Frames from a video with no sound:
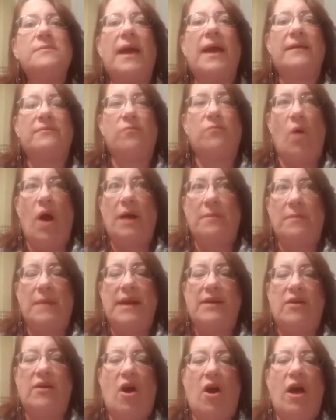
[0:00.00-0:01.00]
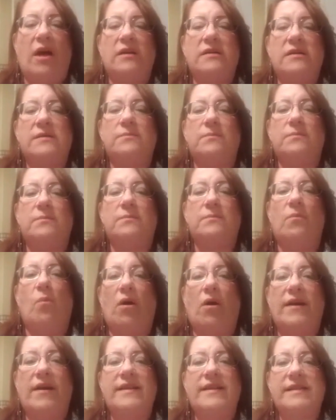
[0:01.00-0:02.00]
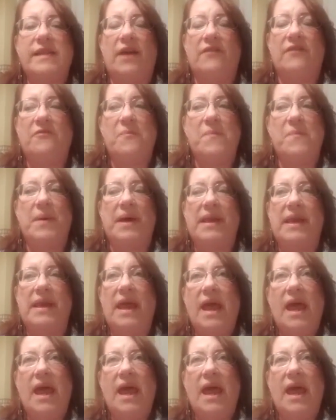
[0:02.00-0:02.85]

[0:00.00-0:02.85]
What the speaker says: I walk my dogs more and stuff, but